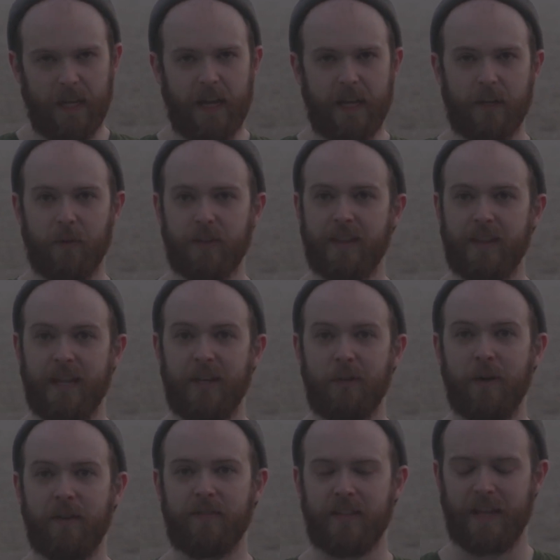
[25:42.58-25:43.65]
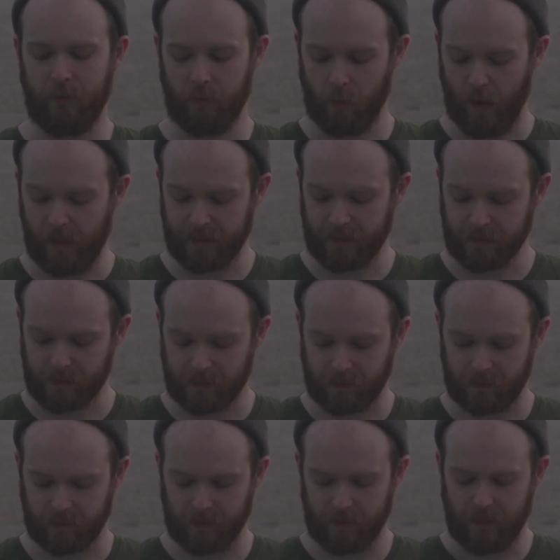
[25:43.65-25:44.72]
And I want to thank whoever that
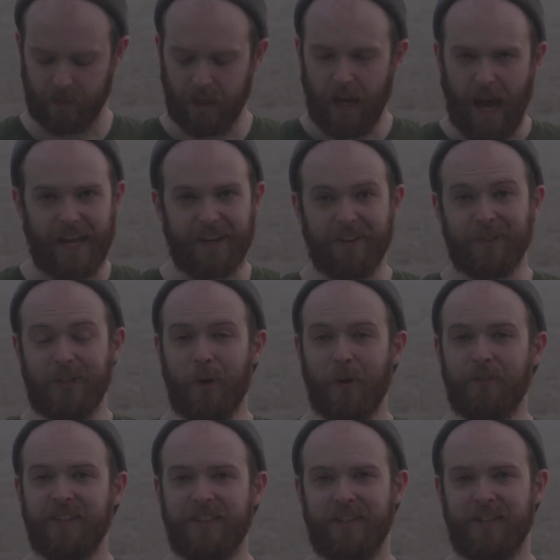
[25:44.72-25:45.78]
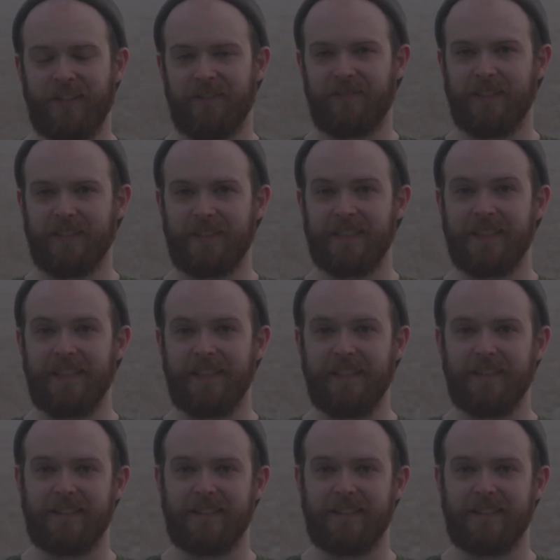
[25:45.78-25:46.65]
was. I don't know if he took the front seat.